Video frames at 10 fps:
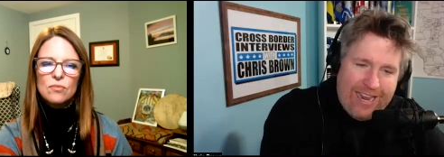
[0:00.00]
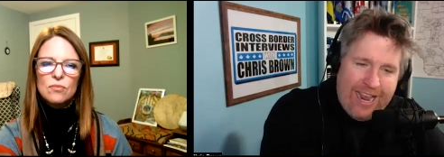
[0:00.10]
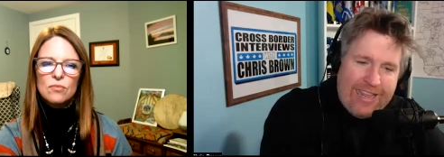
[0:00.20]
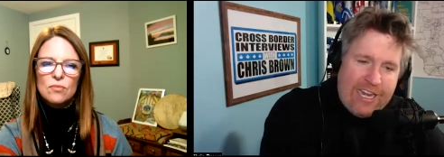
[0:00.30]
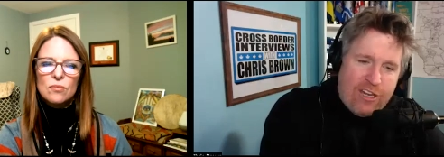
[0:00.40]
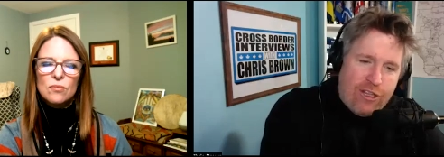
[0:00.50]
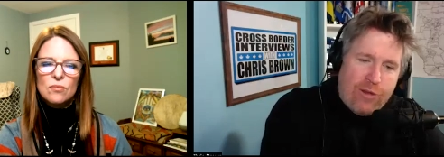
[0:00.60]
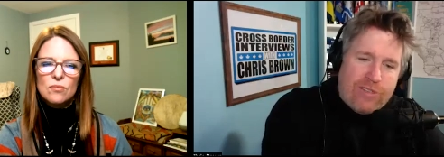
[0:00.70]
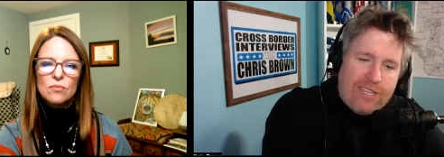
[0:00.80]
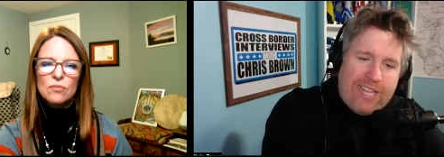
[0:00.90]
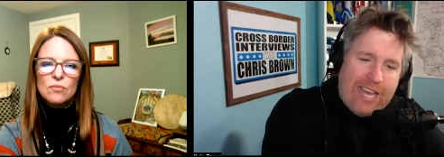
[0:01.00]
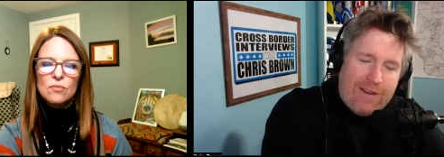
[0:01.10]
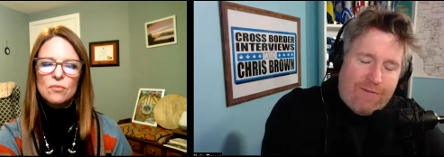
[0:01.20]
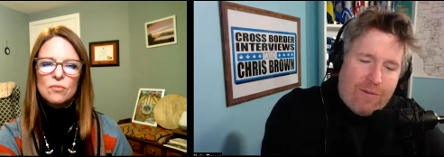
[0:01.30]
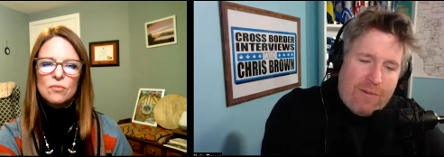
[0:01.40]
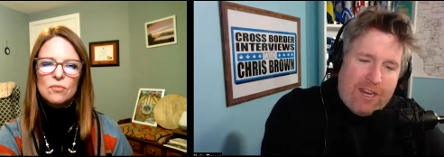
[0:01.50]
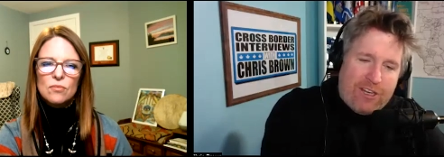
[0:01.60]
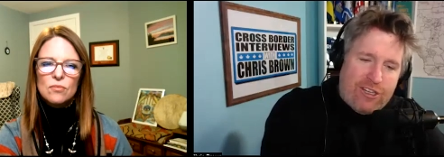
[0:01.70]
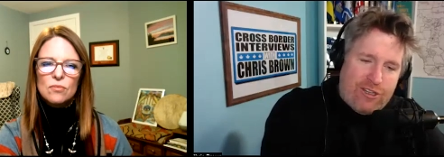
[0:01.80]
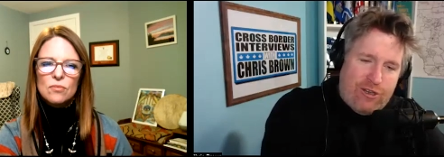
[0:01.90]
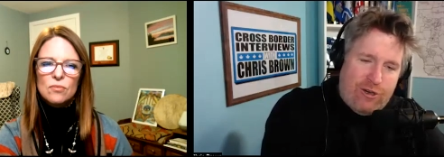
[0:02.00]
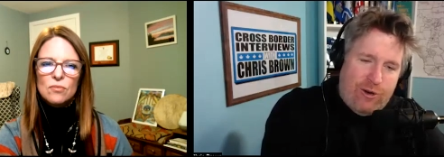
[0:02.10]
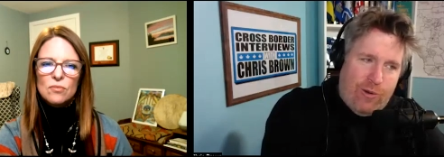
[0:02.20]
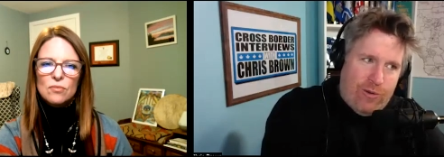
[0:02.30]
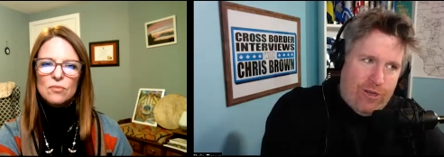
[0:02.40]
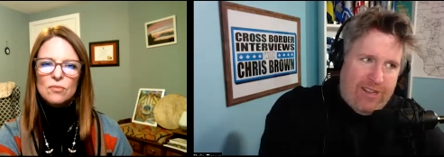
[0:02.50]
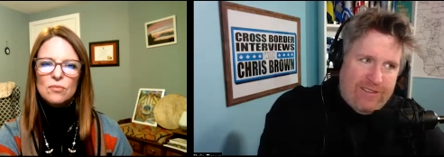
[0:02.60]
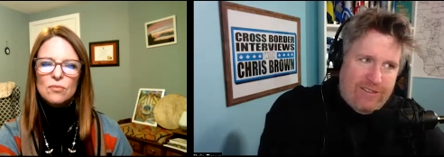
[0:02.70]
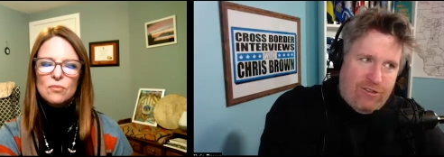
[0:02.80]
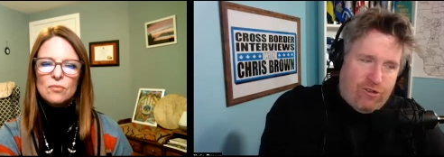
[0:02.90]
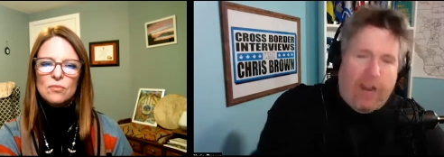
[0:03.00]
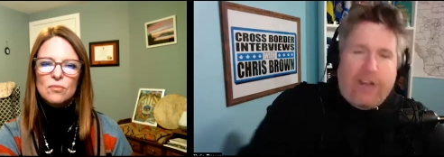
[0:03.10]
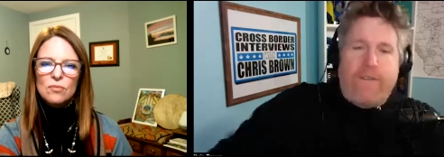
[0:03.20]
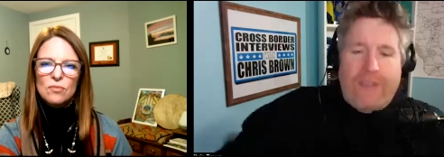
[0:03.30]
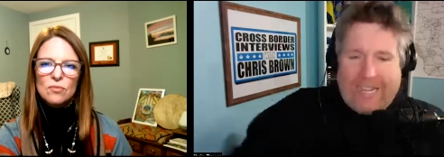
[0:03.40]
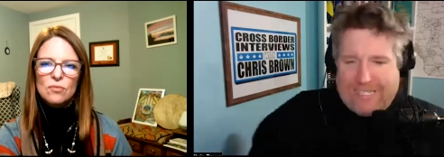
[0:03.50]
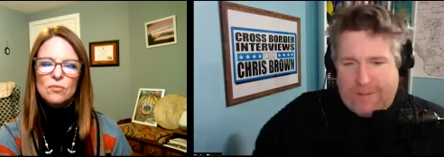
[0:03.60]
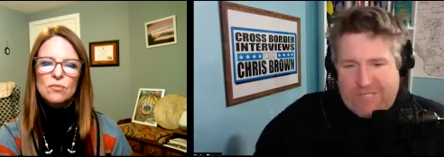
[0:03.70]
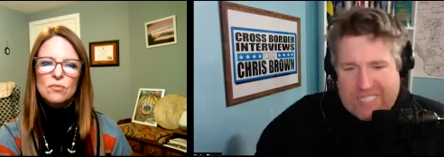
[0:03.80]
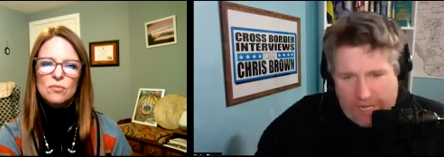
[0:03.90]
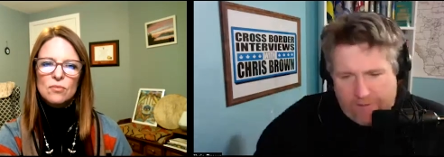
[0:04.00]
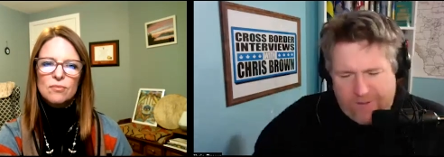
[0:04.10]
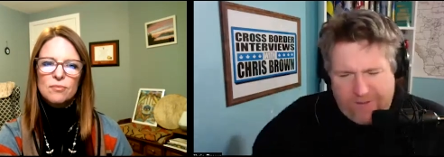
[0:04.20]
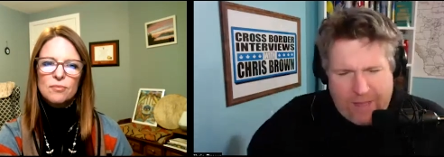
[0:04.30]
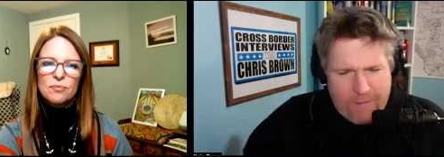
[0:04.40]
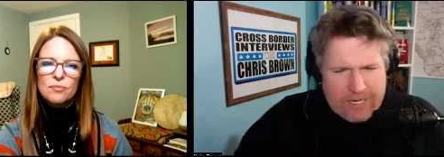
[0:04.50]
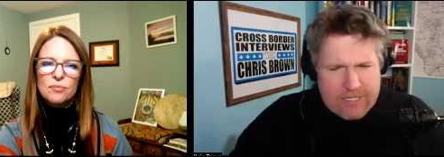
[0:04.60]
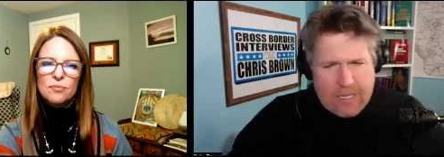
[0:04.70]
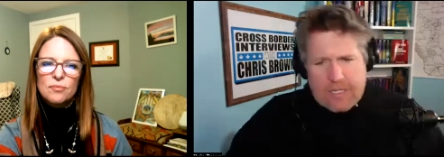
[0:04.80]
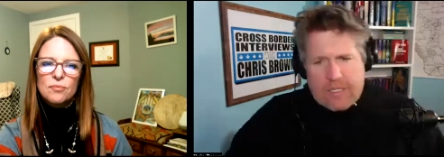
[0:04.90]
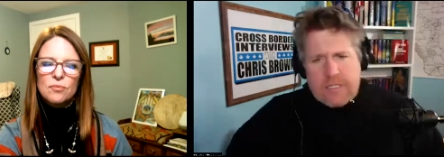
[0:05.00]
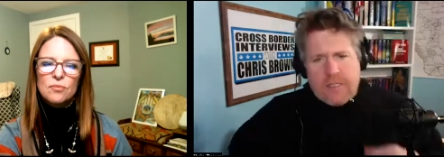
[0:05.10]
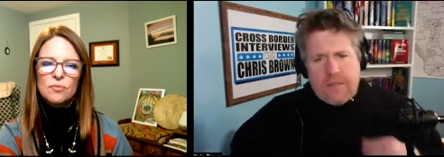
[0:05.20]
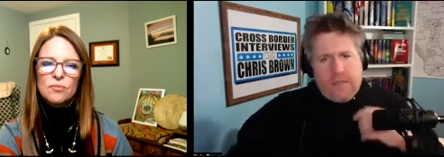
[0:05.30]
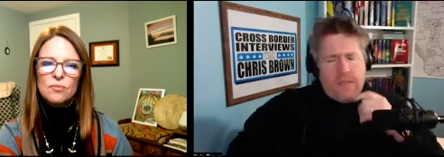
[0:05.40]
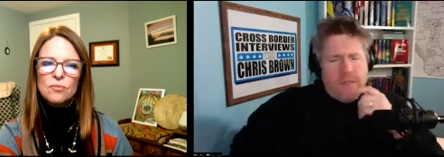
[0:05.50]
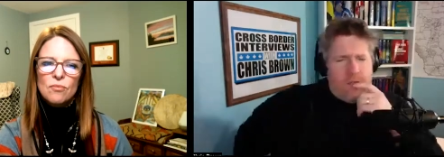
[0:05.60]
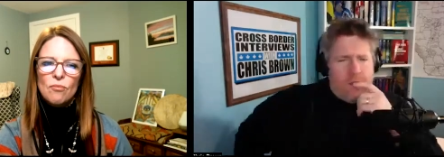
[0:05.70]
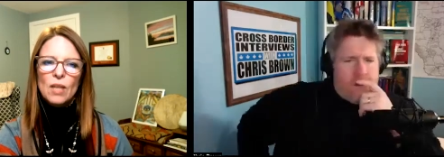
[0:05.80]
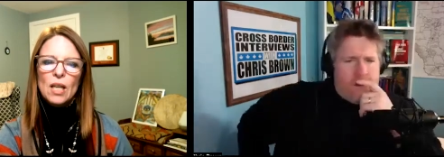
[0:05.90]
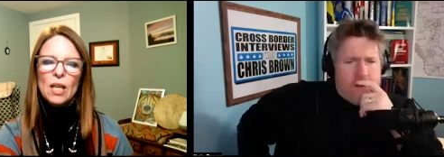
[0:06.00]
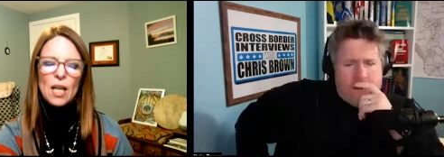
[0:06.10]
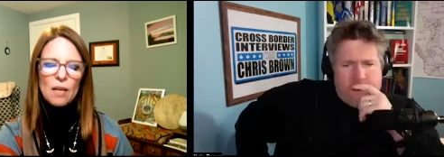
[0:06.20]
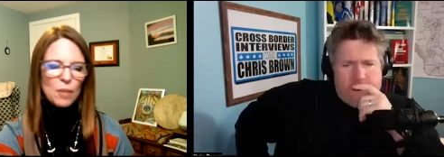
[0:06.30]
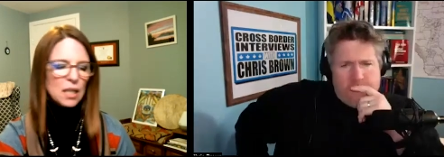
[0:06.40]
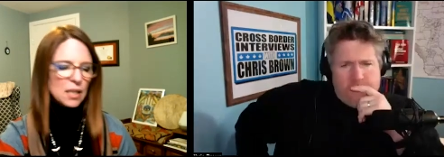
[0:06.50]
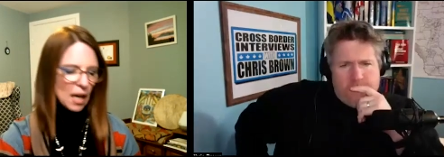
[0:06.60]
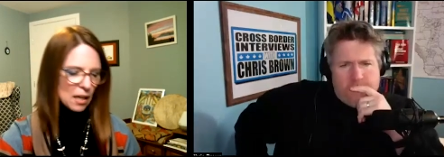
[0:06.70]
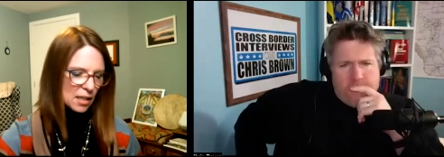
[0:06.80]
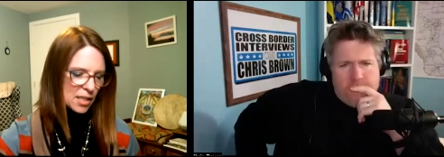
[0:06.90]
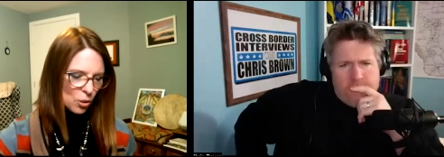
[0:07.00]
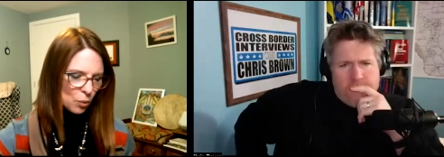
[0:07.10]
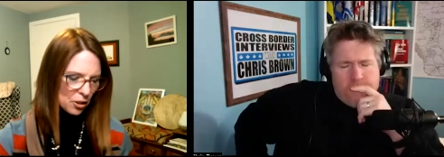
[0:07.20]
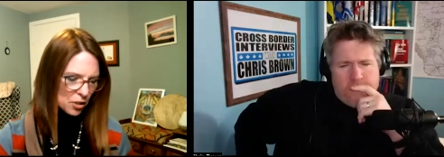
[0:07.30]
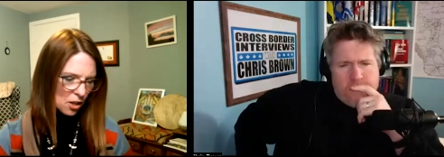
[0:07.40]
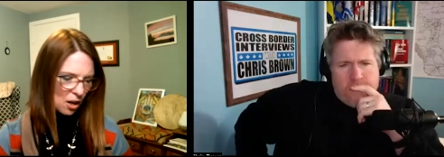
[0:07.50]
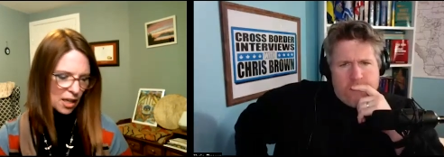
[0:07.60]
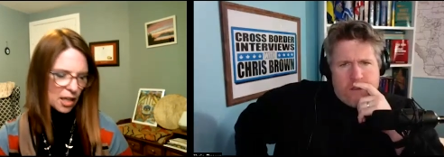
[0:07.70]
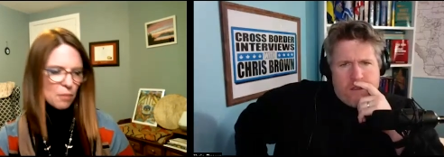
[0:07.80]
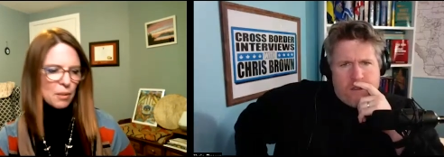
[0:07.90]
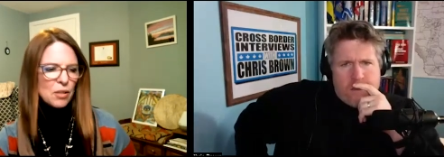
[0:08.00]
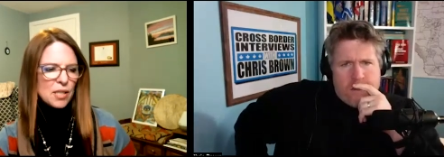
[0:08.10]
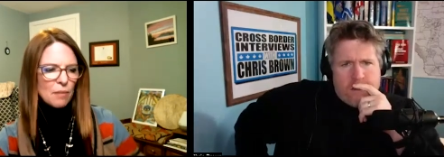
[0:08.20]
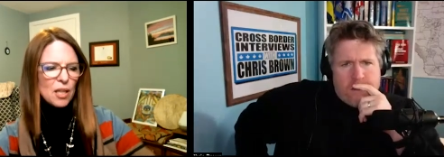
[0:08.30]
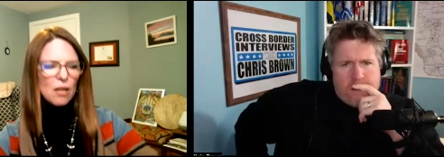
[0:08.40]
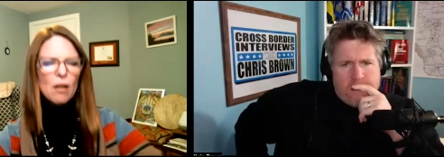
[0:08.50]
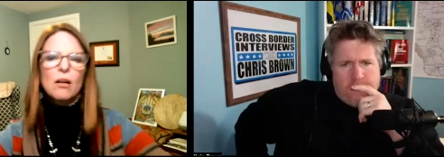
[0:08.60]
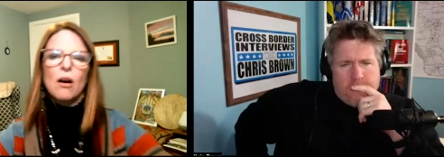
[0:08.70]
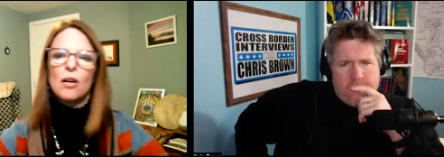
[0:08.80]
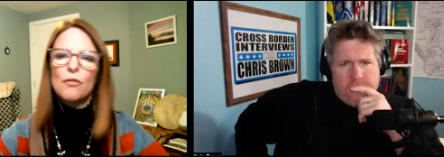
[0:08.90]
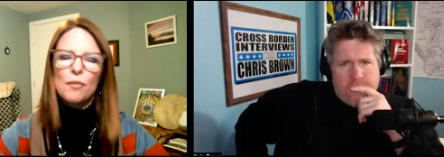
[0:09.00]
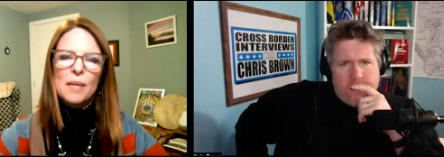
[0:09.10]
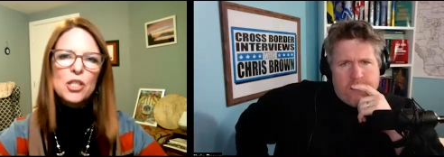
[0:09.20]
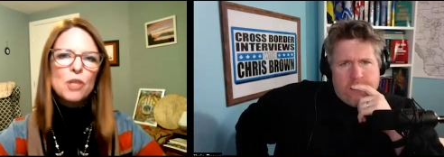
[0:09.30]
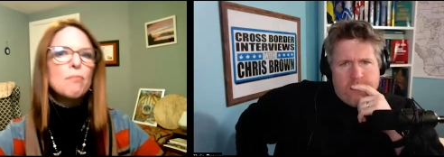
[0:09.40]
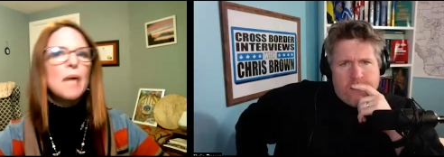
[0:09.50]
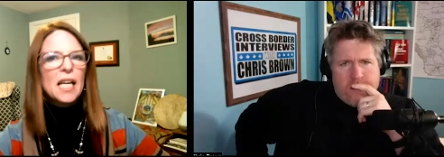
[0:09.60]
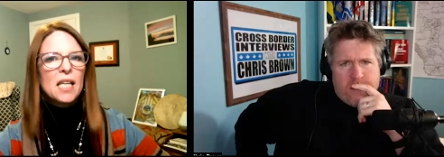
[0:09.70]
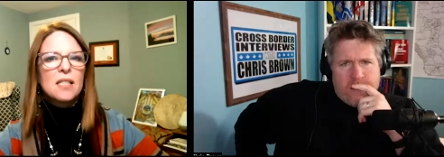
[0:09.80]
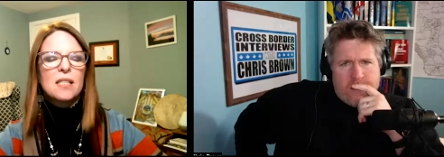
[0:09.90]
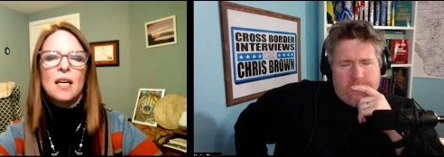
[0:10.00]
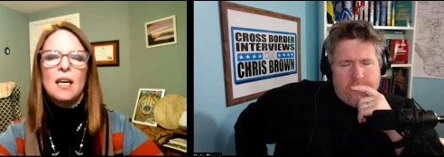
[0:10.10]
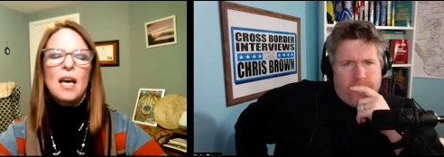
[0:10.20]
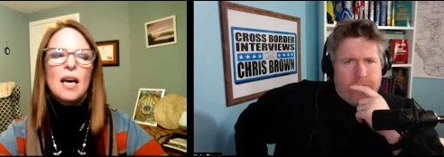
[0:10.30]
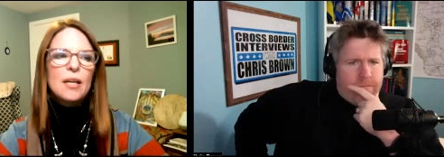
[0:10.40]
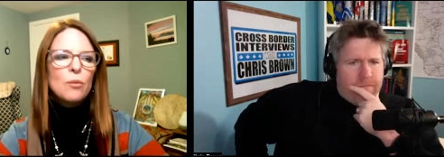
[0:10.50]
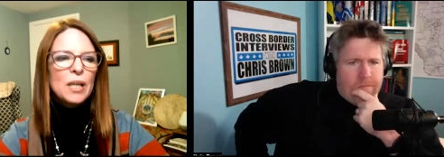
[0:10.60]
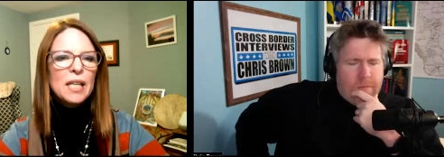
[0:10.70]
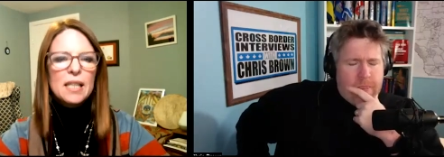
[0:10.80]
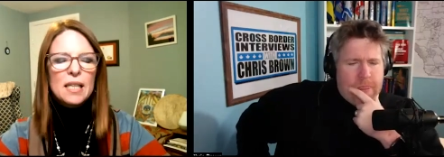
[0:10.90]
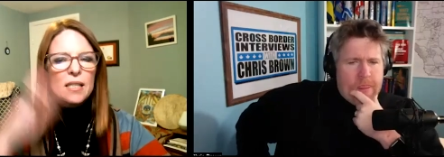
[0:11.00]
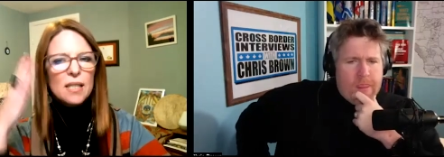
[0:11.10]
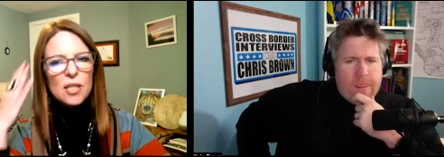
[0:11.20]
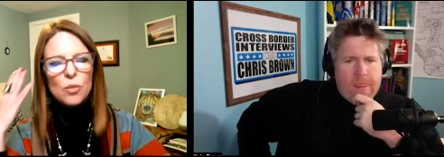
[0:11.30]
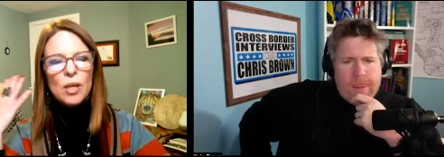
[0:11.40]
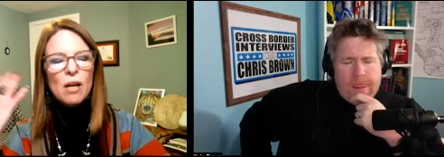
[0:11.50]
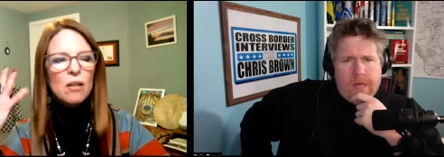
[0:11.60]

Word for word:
Speaker 1: and then using that information to try to fix themselves, if that makes sense?
Speaker 2: Yeah, exactly. So, what you're talking about is something called confirmation bias. And what it is, is we all